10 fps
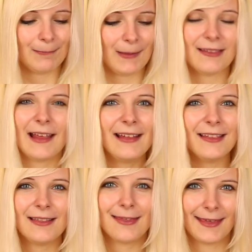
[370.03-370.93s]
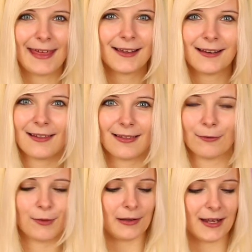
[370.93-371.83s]
It's nice and thick and it
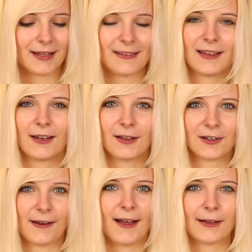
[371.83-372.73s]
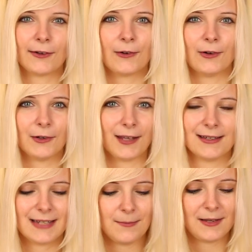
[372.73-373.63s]
doesn't feel like it's gonna crack or
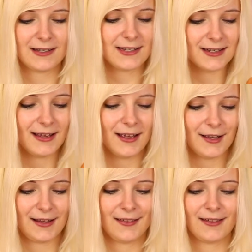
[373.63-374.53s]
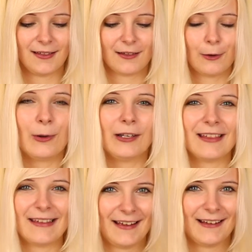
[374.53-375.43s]
get damaged. It's
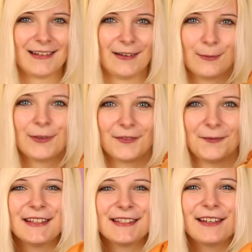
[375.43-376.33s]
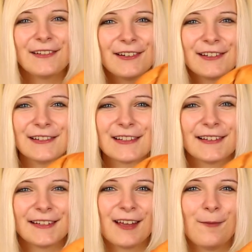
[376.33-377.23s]
quality ketchup. This little hot dog
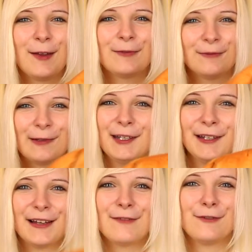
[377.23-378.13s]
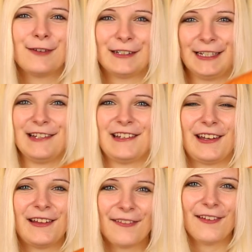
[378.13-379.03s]
does come in one other
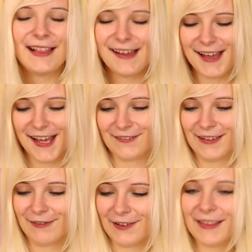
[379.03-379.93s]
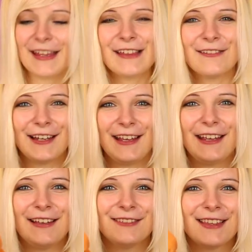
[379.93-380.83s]
variation as well. We've got this one
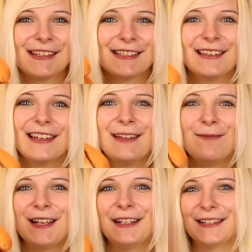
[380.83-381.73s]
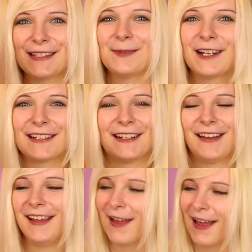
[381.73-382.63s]
here with a sleepy
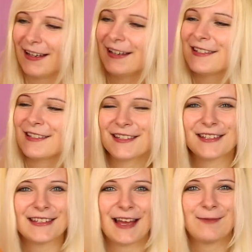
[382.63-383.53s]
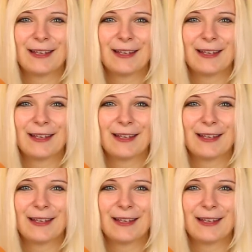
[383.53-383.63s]
expression, and he looks just as happy,